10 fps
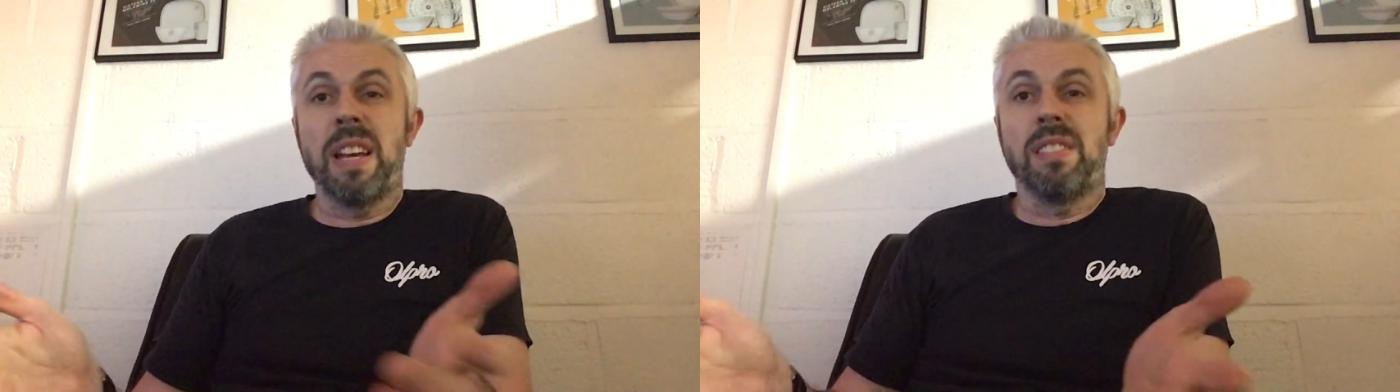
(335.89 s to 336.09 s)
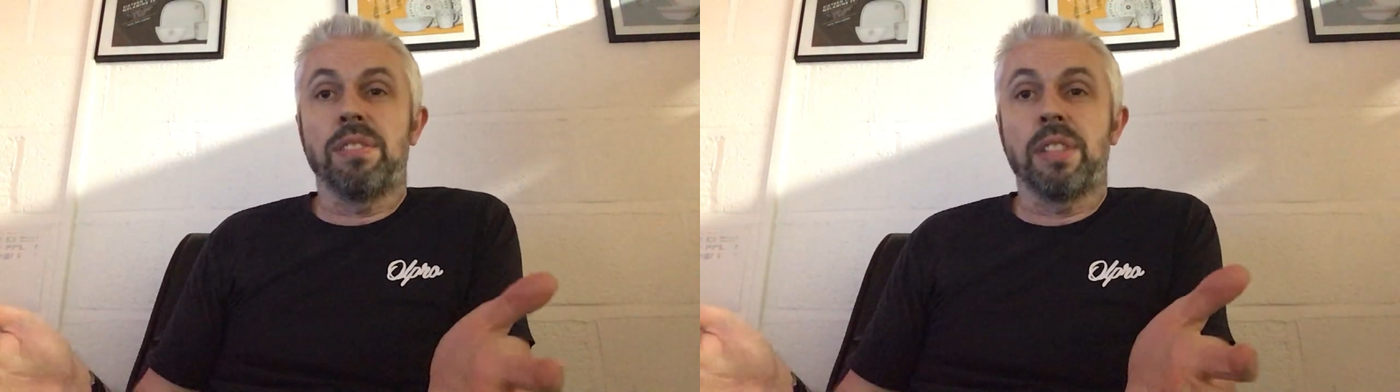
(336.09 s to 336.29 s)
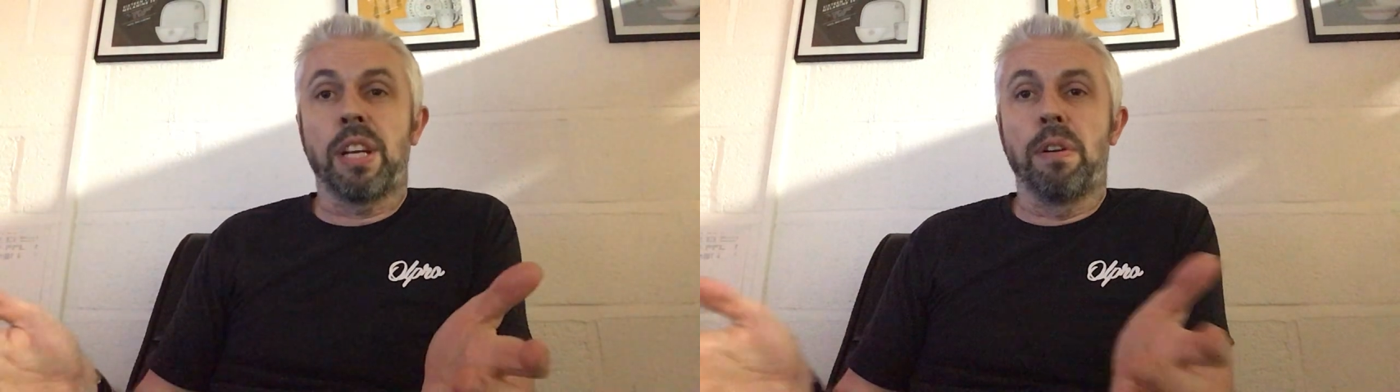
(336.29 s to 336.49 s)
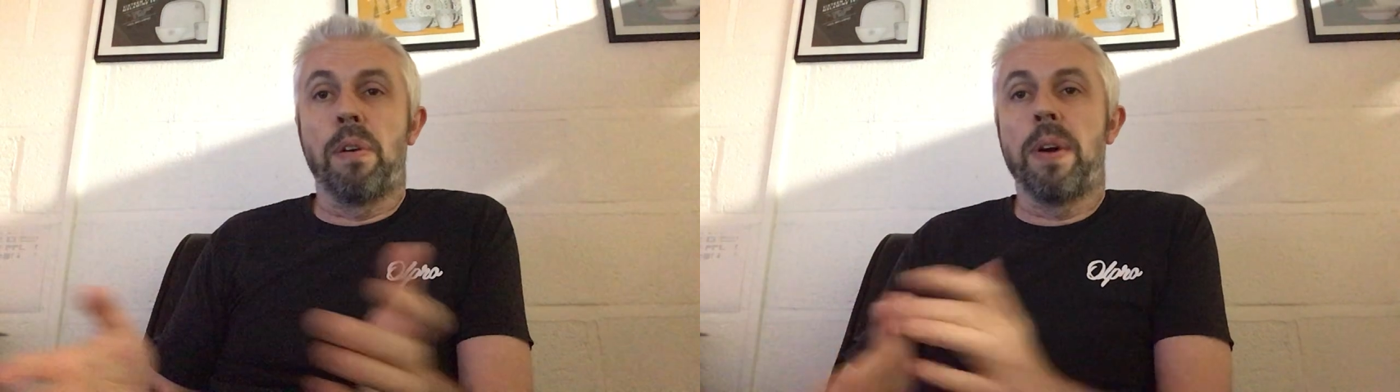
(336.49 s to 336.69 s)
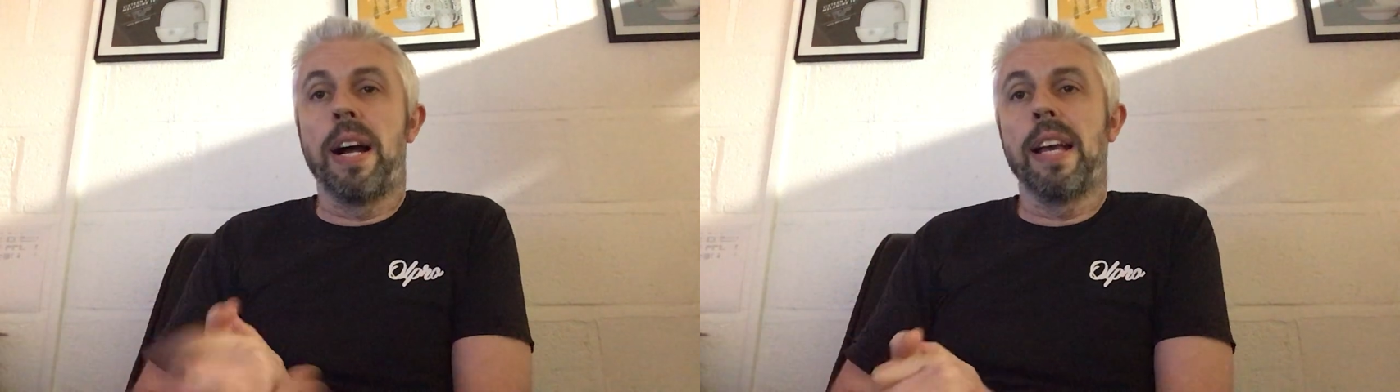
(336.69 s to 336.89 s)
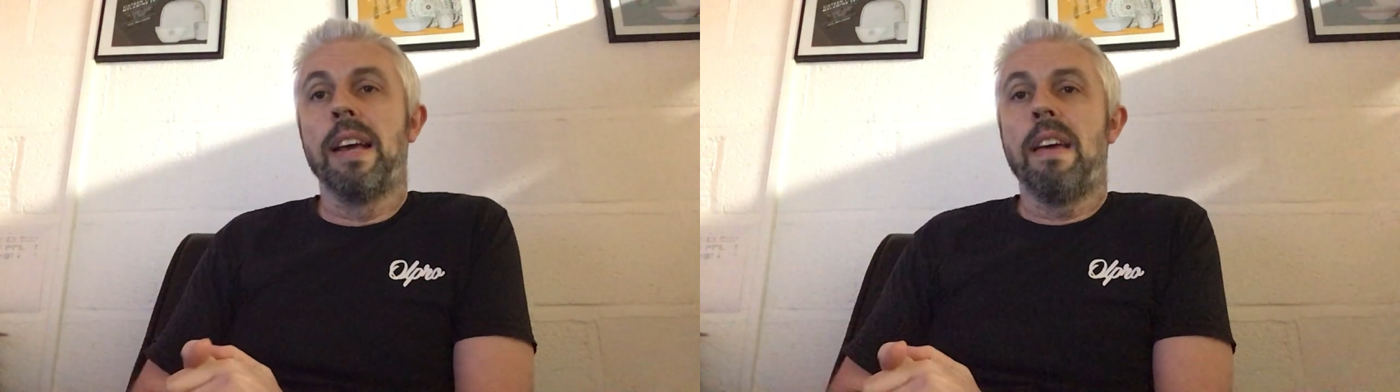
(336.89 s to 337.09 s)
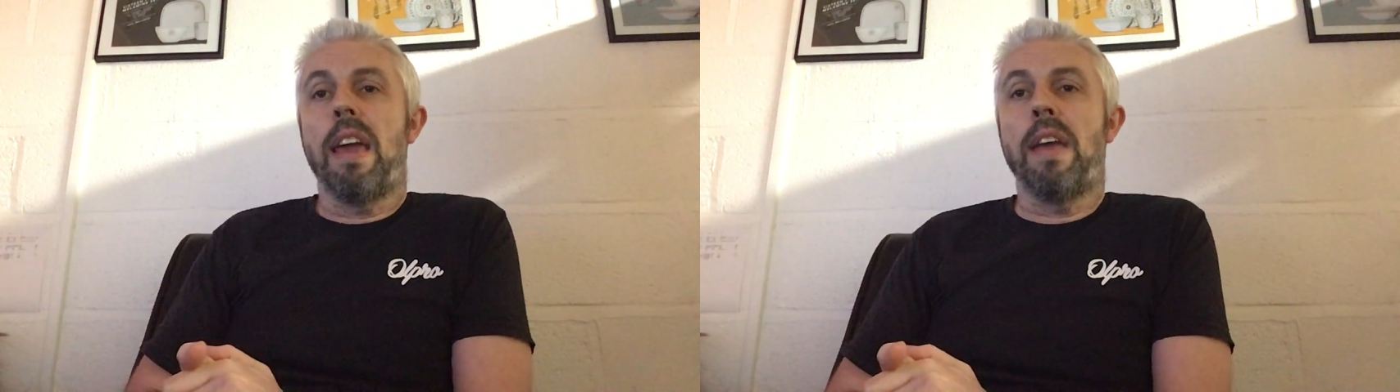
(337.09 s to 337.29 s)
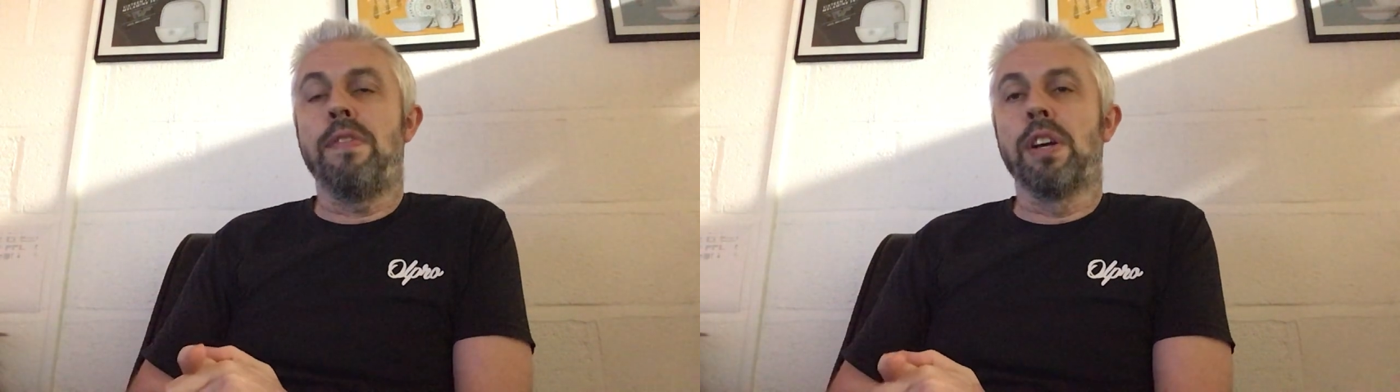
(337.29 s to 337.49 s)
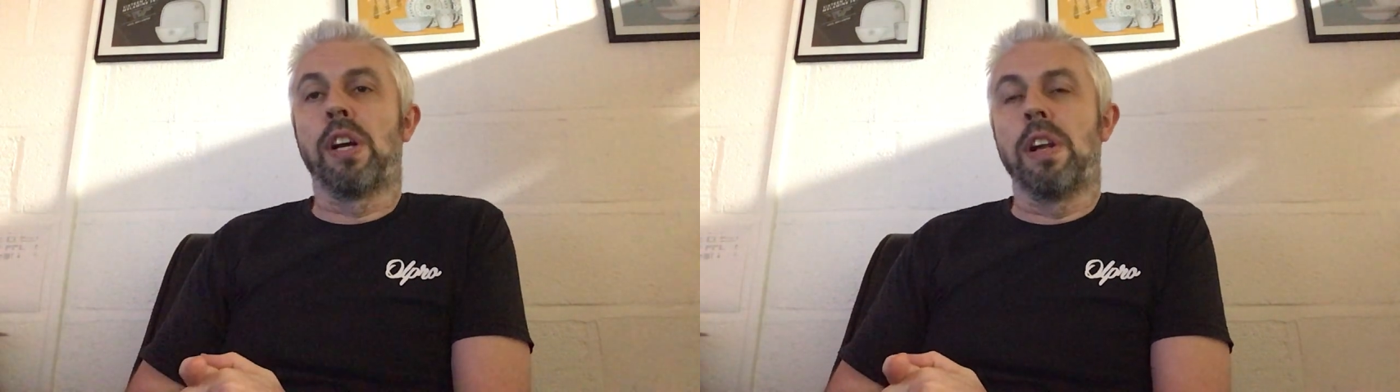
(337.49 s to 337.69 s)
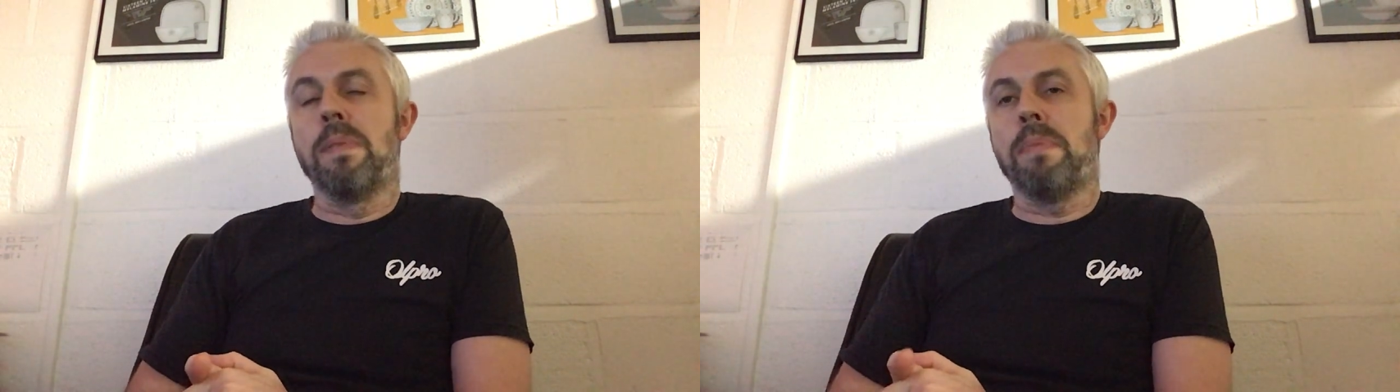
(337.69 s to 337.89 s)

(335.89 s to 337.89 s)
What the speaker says: It's a secure way if you're going to